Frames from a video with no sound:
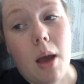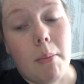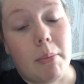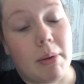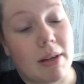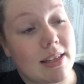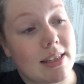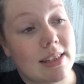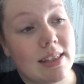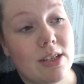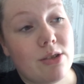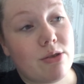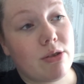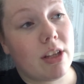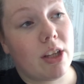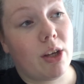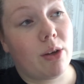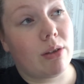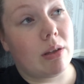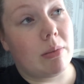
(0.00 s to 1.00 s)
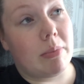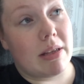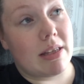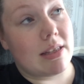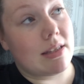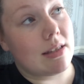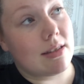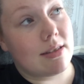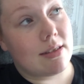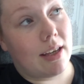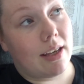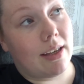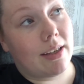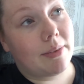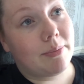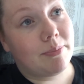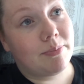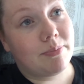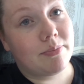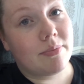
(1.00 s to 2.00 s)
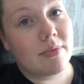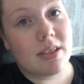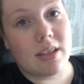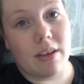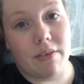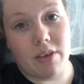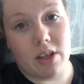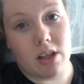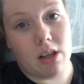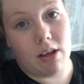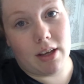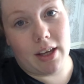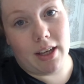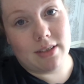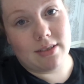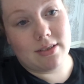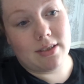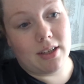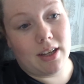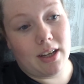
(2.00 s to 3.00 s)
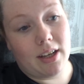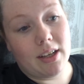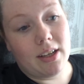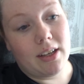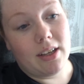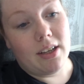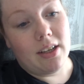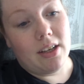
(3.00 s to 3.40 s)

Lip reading: but it's literally only been since like 7 o'clock yesterday